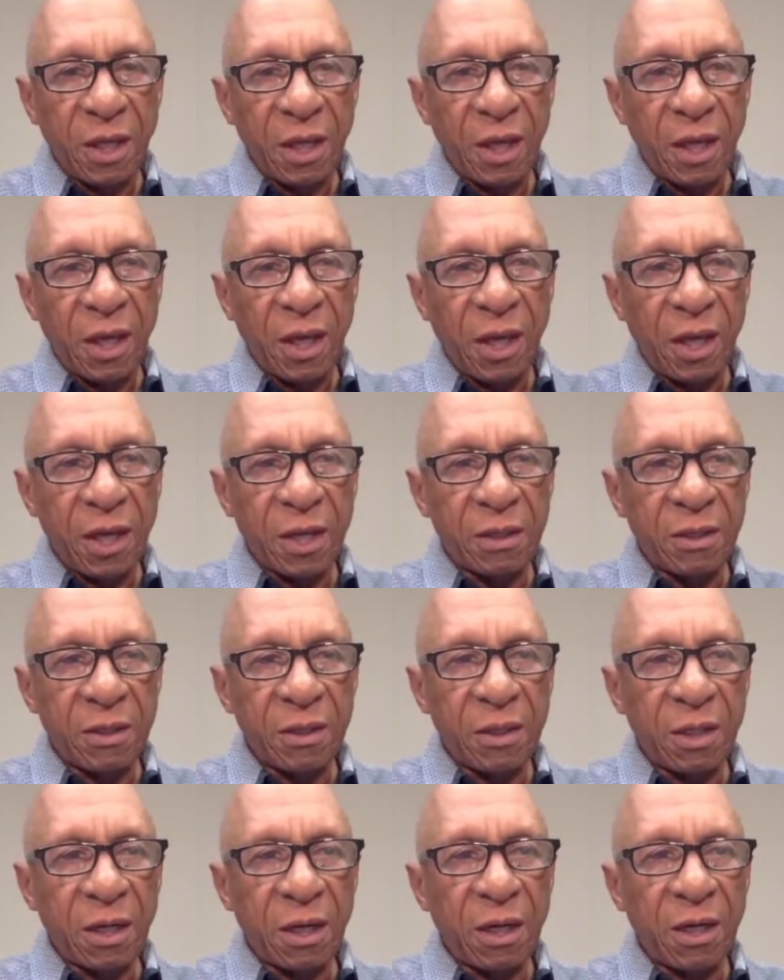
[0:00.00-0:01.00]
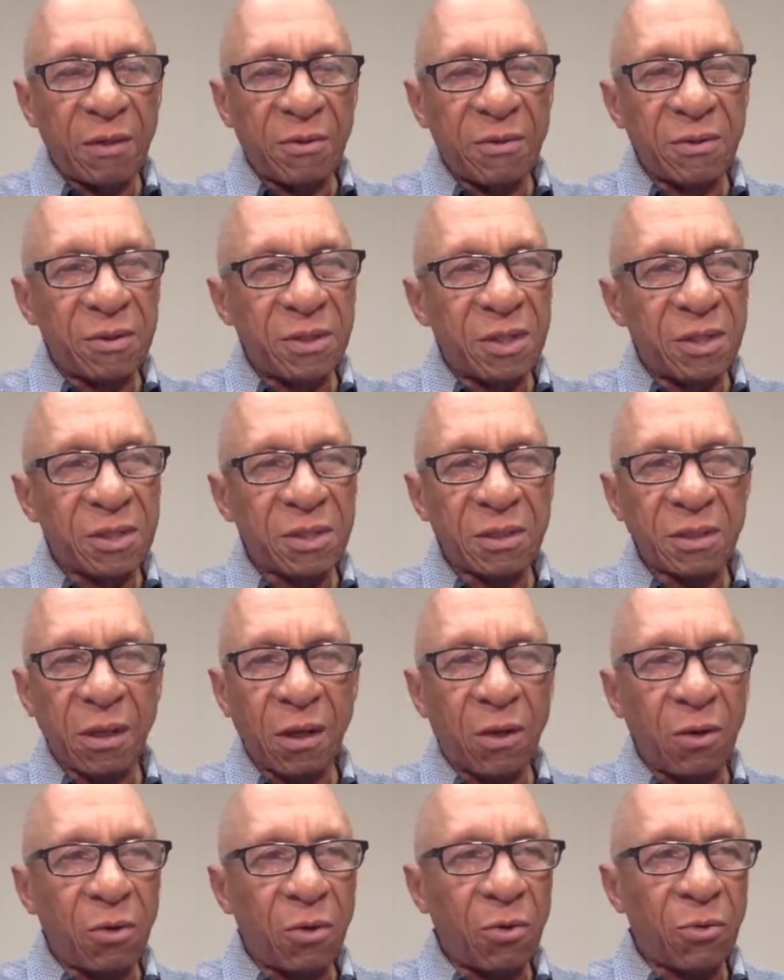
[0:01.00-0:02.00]
And this
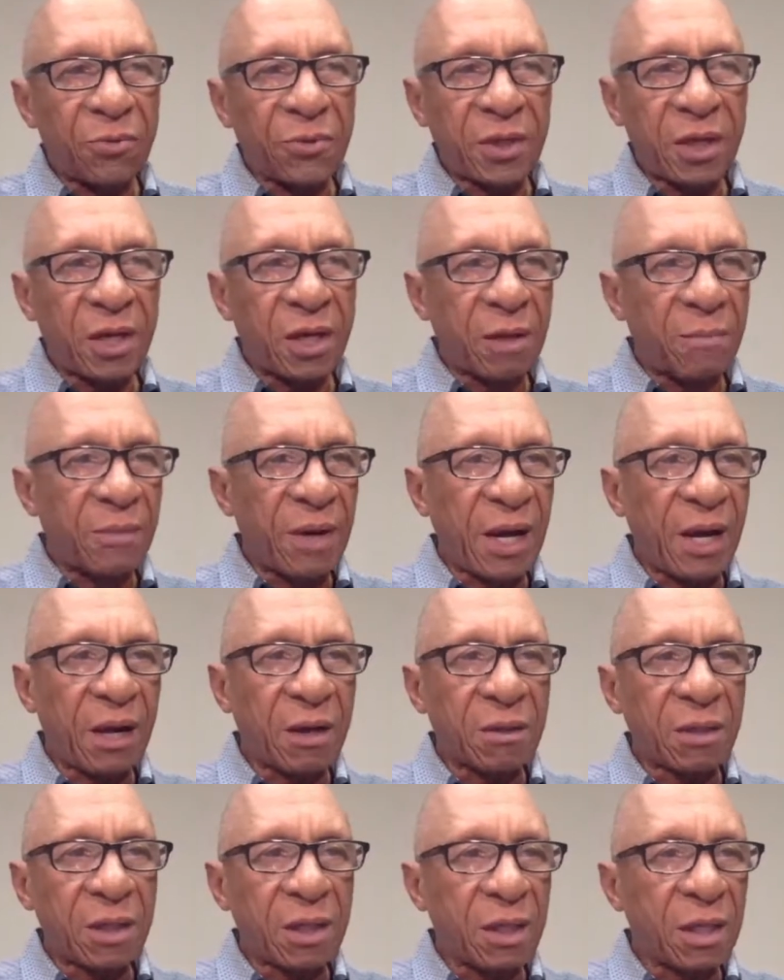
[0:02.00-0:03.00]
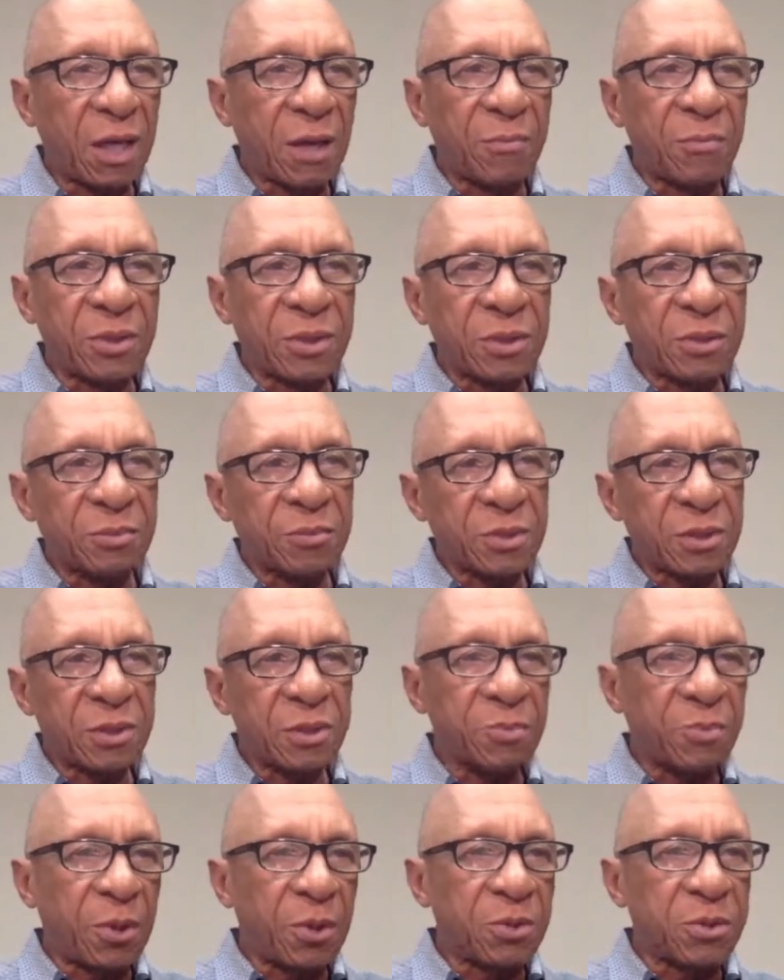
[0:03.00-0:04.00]
whole thing about Columbus
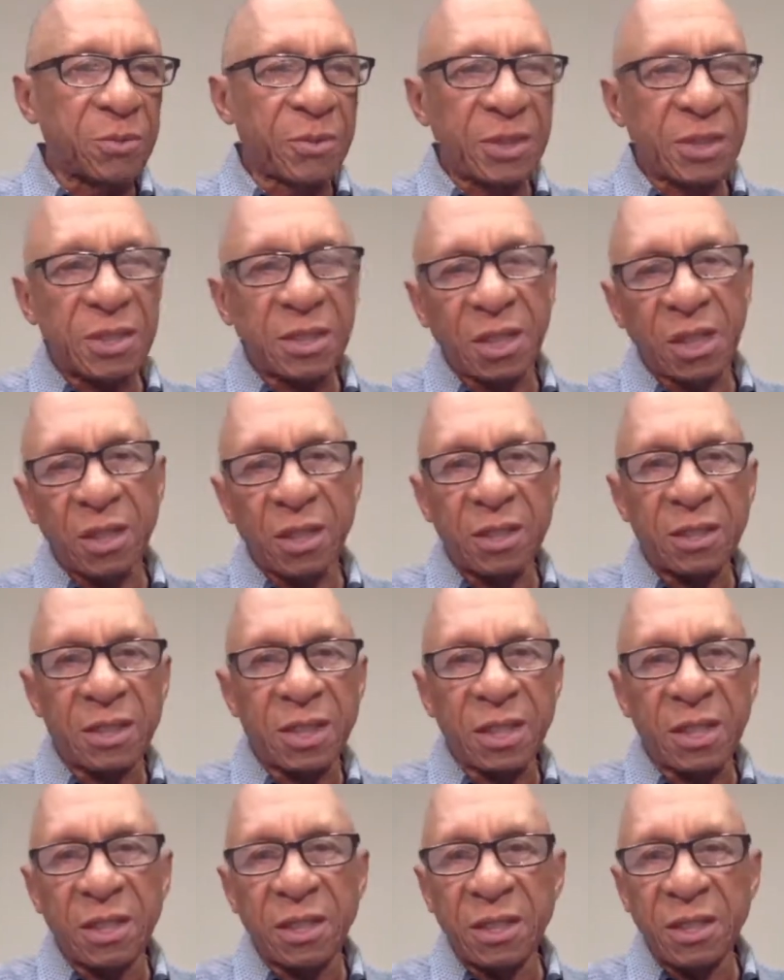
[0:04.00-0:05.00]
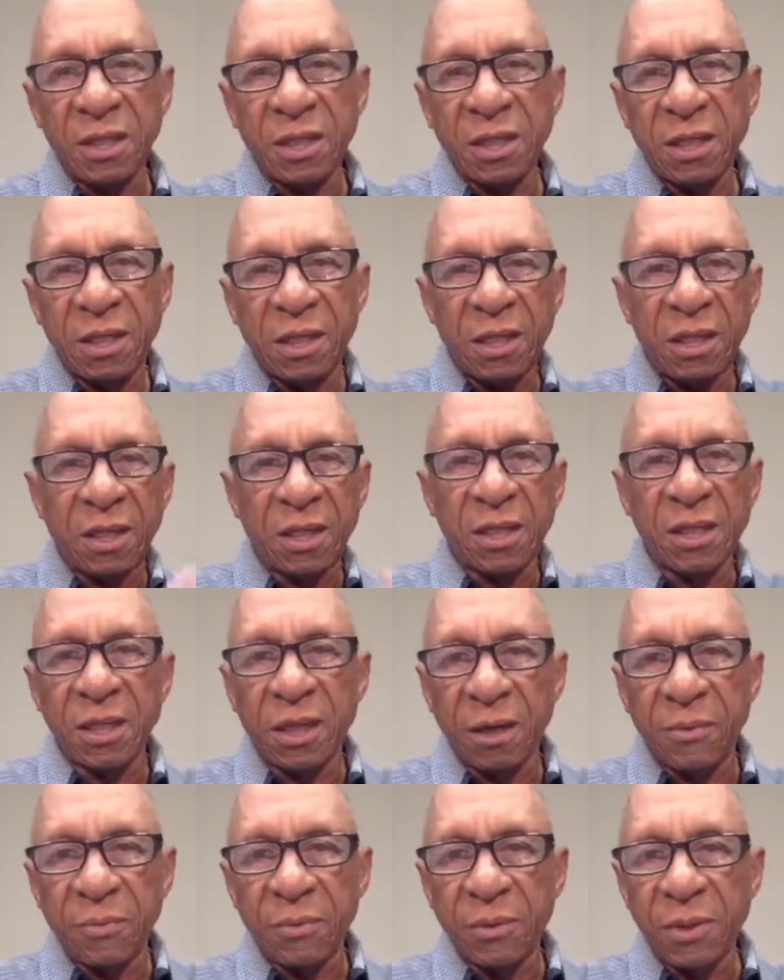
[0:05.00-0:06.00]
was supposed to be sailing to India and he ended
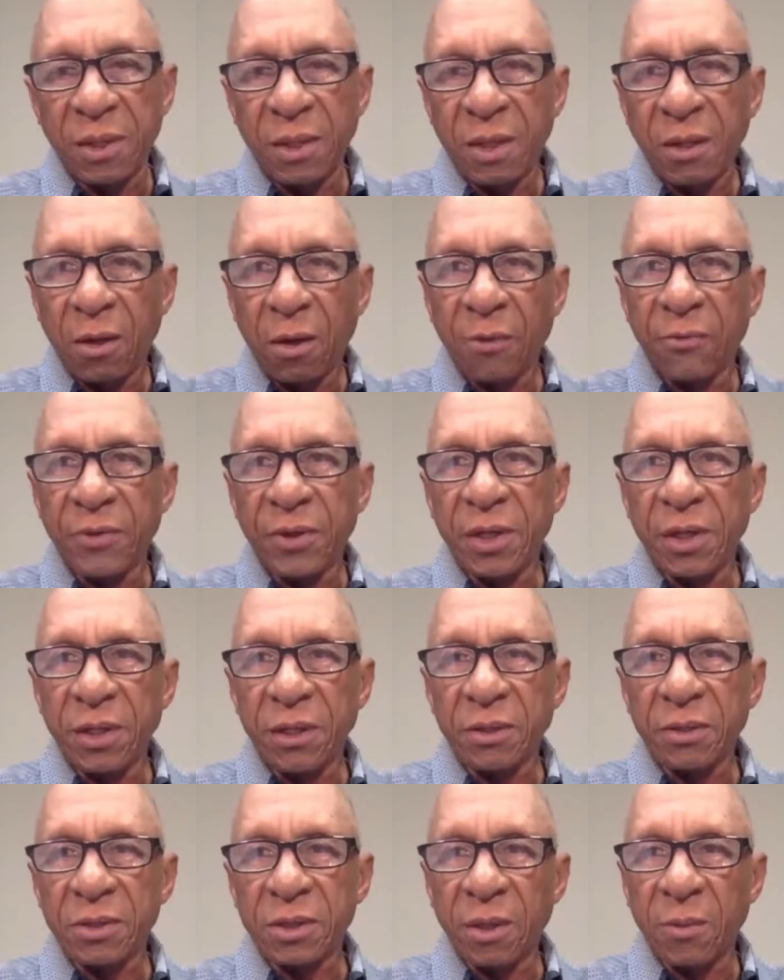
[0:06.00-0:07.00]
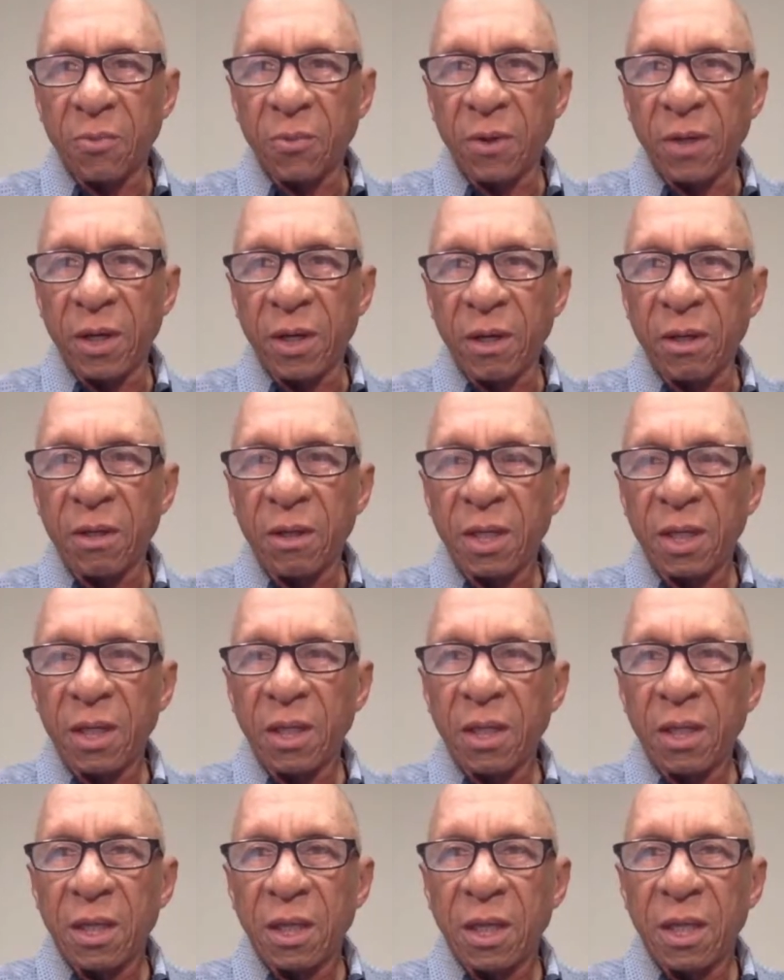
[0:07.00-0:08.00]
up over here somewhere.
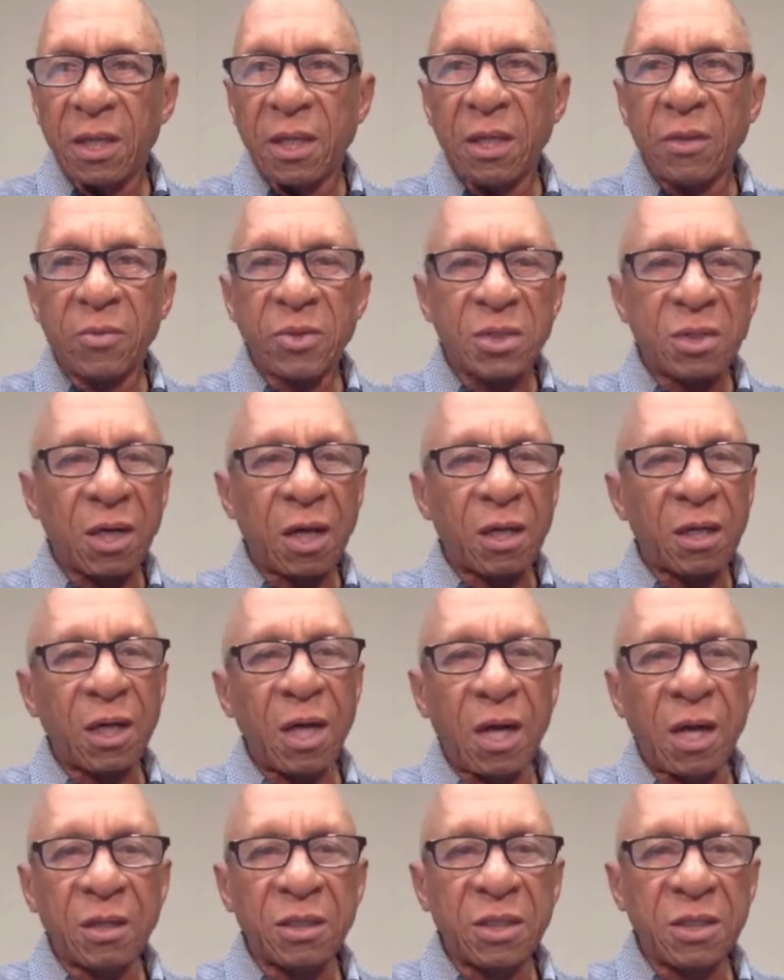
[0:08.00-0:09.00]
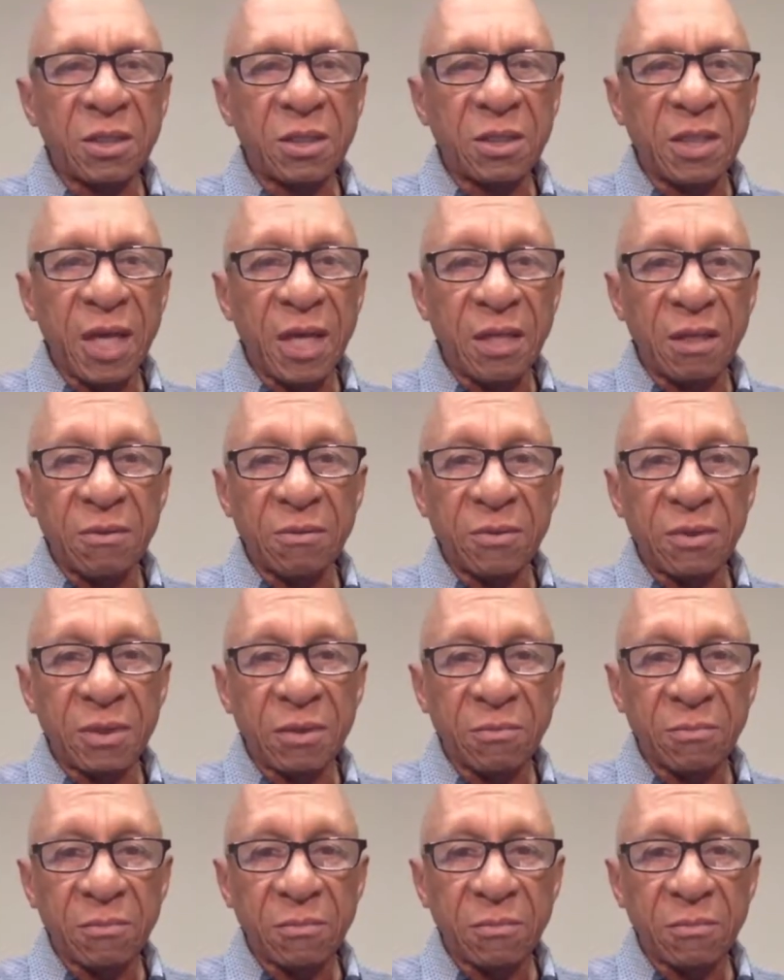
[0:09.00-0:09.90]
And then we start calling these natives,